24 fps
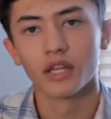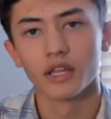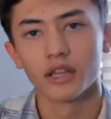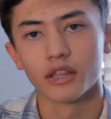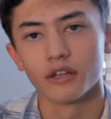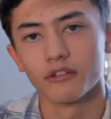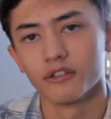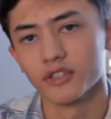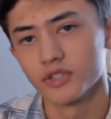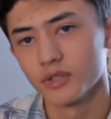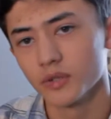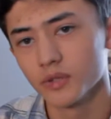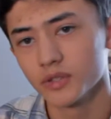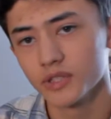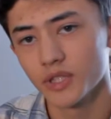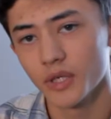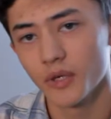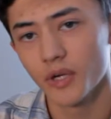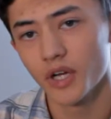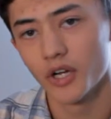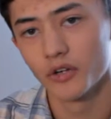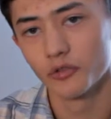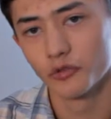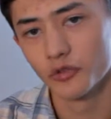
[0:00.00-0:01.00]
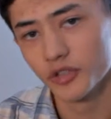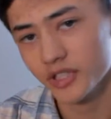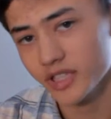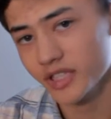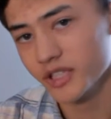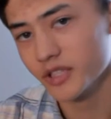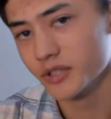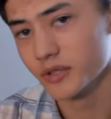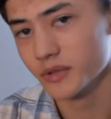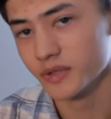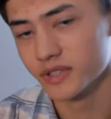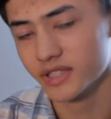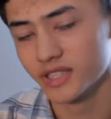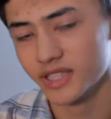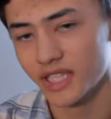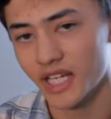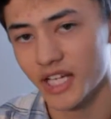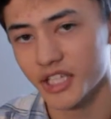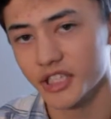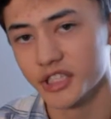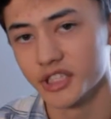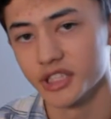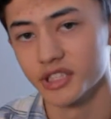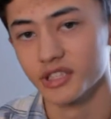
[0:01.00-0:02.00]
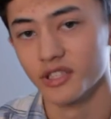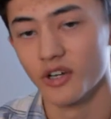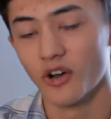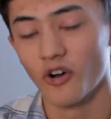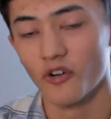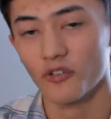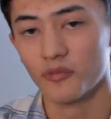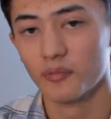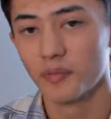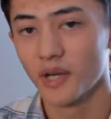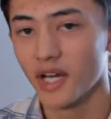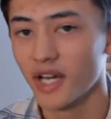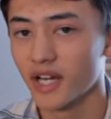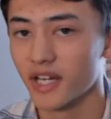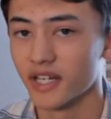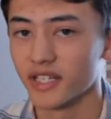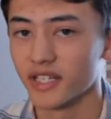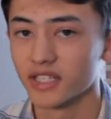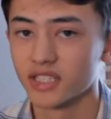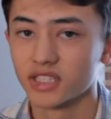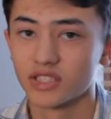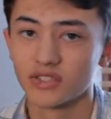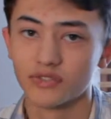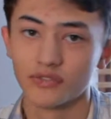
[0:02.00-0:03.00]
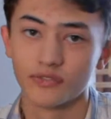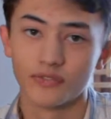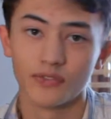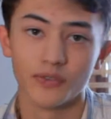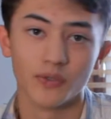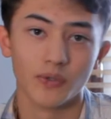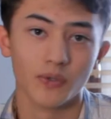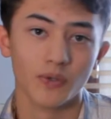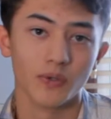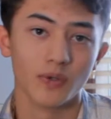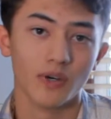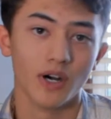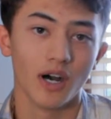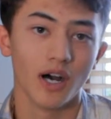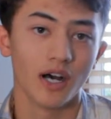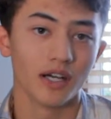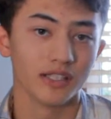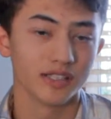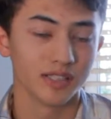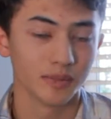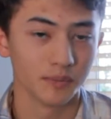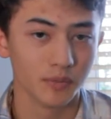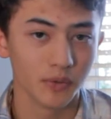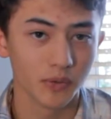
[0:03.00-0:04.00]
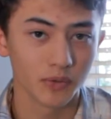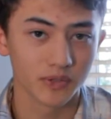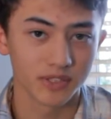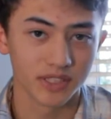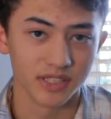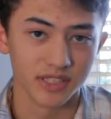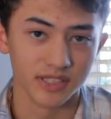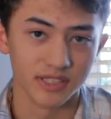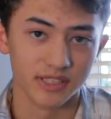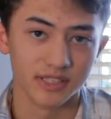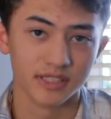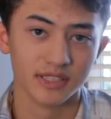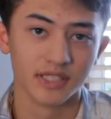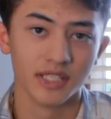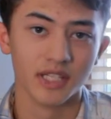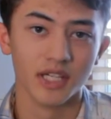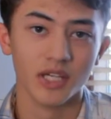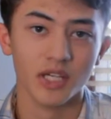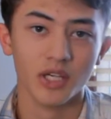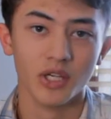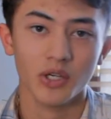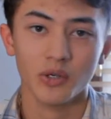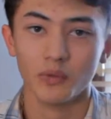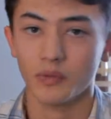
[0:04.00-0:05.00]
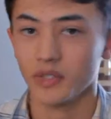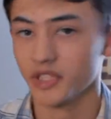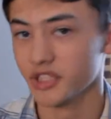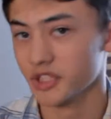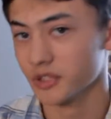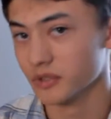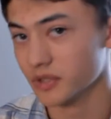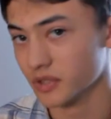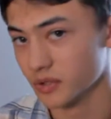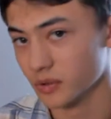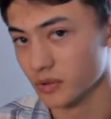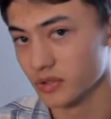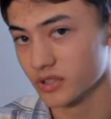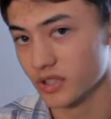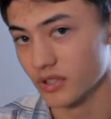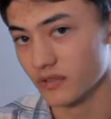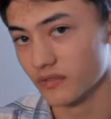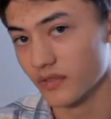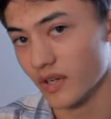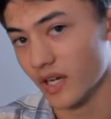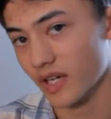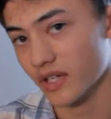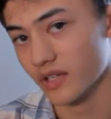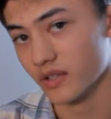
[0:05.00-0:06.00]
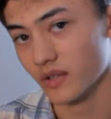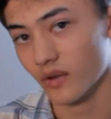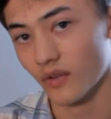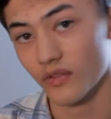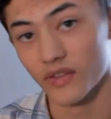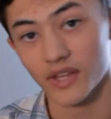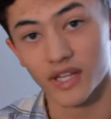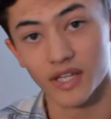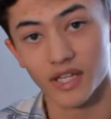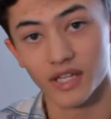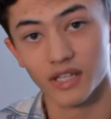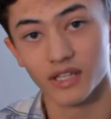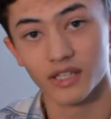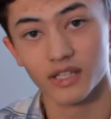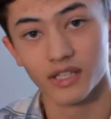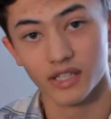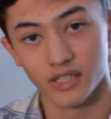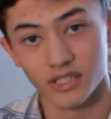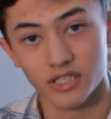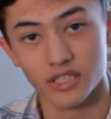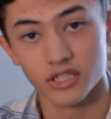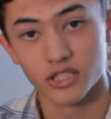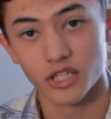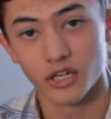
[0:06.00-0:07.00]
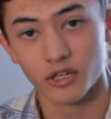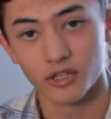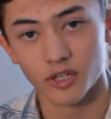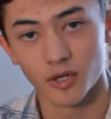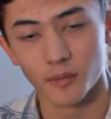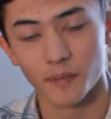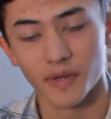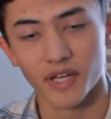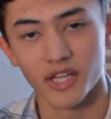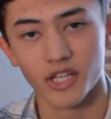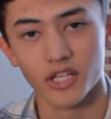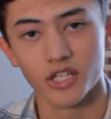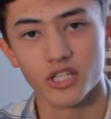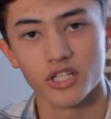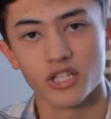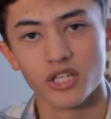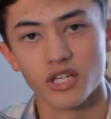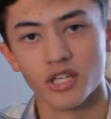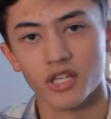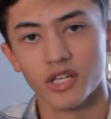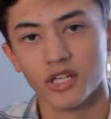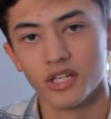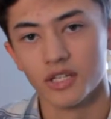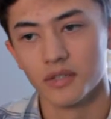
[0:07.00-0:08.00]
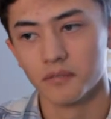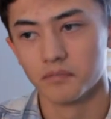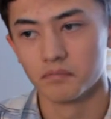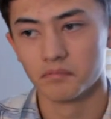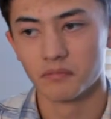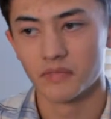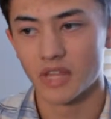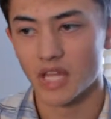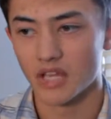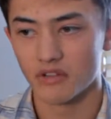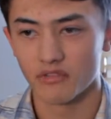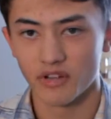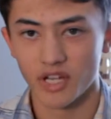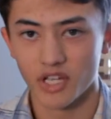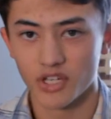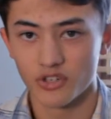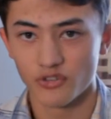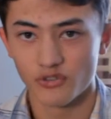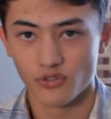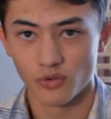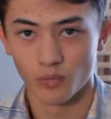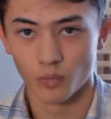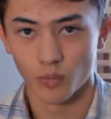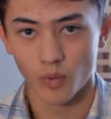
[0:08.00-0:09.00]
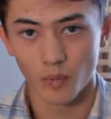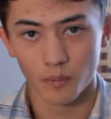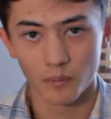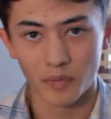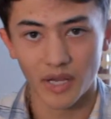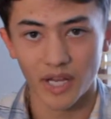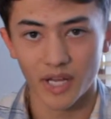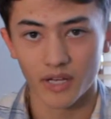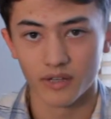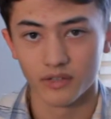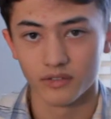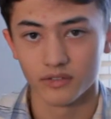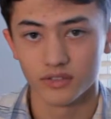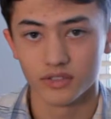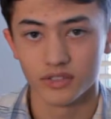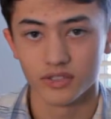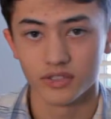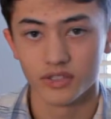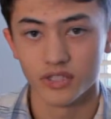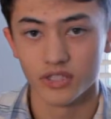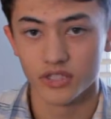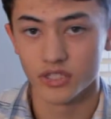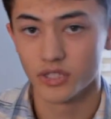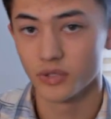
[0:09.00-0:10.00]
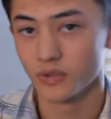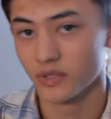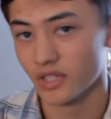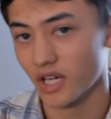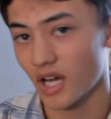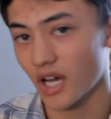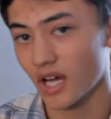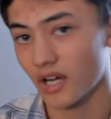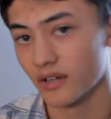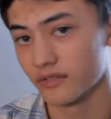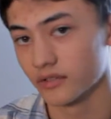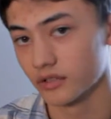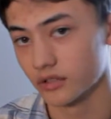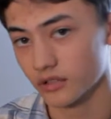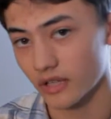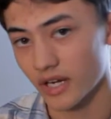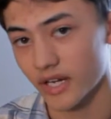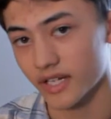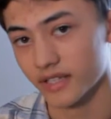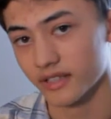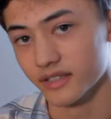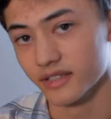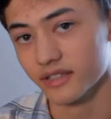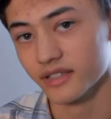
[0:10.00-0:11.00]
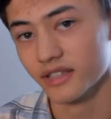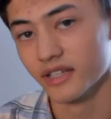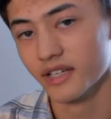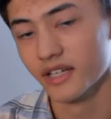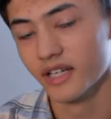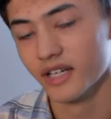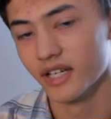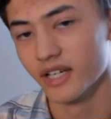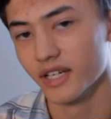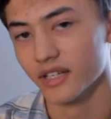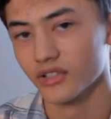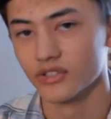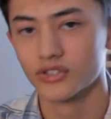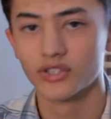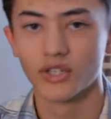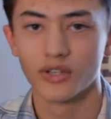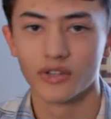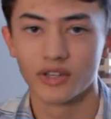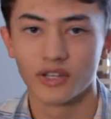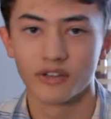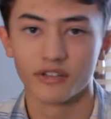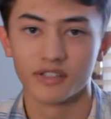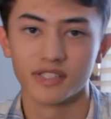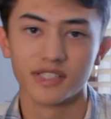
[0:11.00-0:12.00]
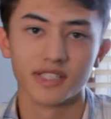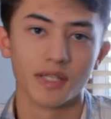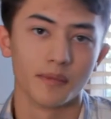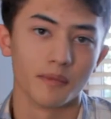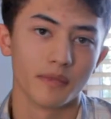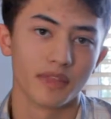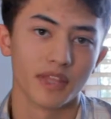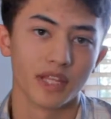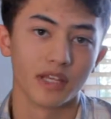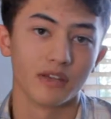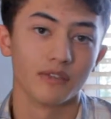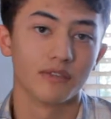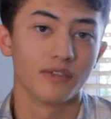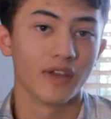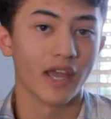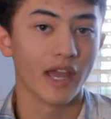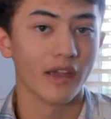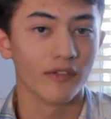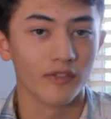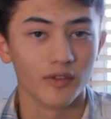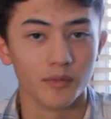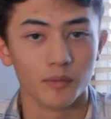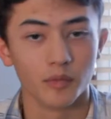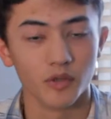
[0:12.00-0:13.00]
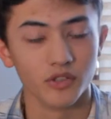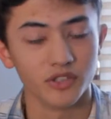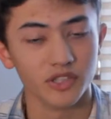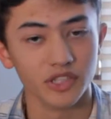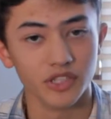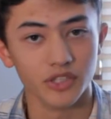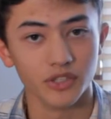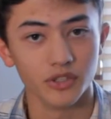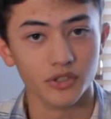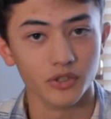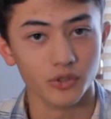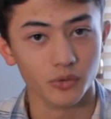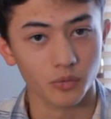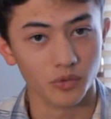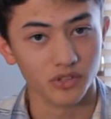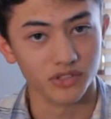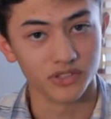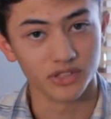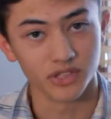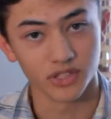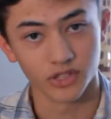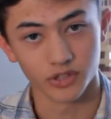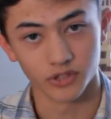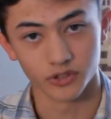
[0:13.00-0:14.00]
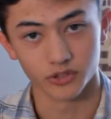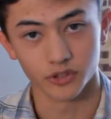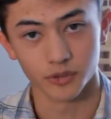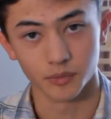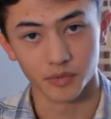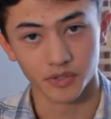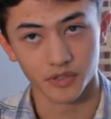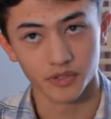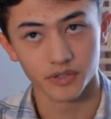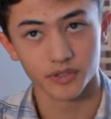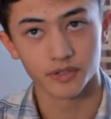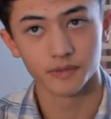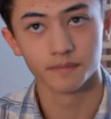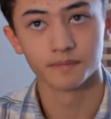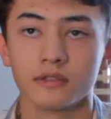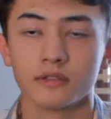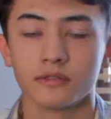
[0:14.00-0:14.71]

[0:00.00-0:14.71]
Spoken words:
There is also a really cool selection of perks for our supporters, which you can also find on the Indiegogo page. They range from £1 to £2,500, and so there is something for everybody who wants to contribute.